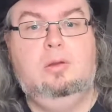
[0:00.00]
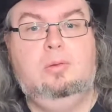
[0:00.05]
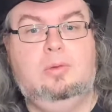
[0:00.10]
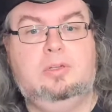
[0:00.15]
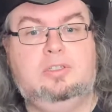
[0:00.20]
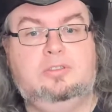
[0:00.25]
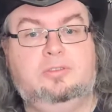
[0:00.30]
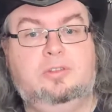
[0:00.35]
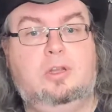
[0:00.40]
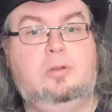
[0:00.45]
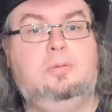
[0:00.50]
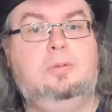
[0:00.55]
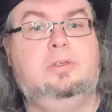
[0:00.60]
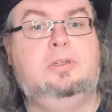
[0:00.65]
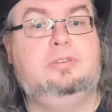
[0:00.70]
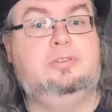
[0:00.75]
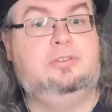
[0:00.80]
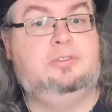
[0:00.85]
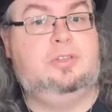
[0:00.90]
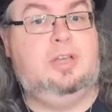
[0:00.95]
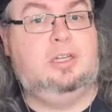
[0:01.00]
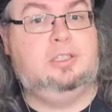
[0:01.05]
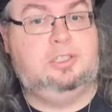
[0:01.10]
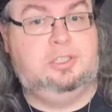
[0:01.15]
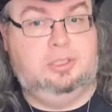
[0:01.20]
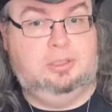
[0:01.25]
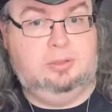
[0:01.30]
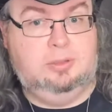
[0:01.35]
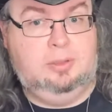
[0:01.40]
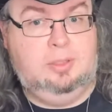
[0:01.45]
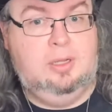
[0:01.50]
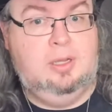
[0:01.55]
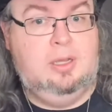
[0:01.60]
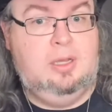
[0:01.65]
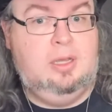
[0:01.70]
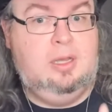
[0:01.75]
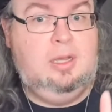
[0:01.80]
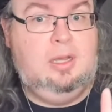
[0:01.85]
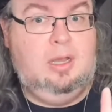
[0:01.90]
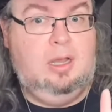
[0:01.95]
which is an open discussion
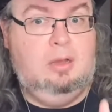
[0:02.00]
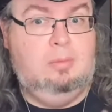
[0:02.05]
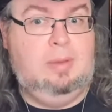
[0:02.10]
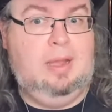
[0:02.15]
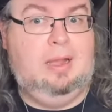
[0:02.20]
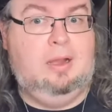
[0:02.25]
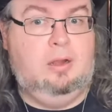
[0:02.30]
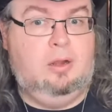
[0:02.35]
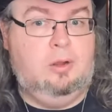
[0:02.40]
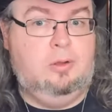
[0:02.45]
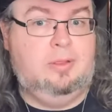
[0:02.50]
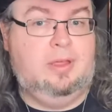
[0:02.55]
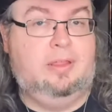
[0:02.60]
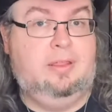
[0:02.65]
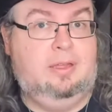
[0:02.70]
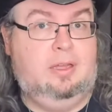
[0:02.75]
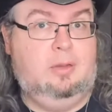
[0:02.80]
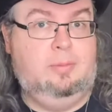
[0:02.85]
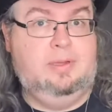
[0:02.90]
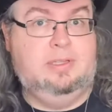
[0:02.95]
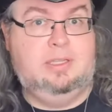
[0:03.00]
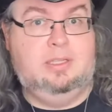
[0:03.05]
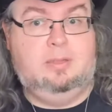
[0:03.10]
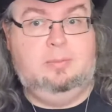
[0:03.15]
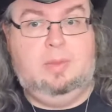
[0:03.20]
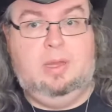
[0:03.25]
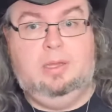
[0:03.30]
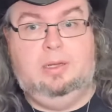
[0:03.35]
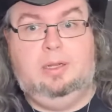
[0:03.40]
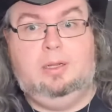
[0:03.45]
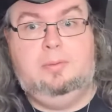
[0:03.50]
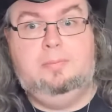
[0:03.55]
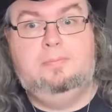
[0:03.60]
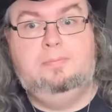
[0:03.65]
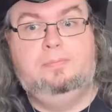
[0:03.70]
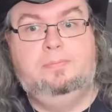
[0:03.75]
about who they think committed the murder.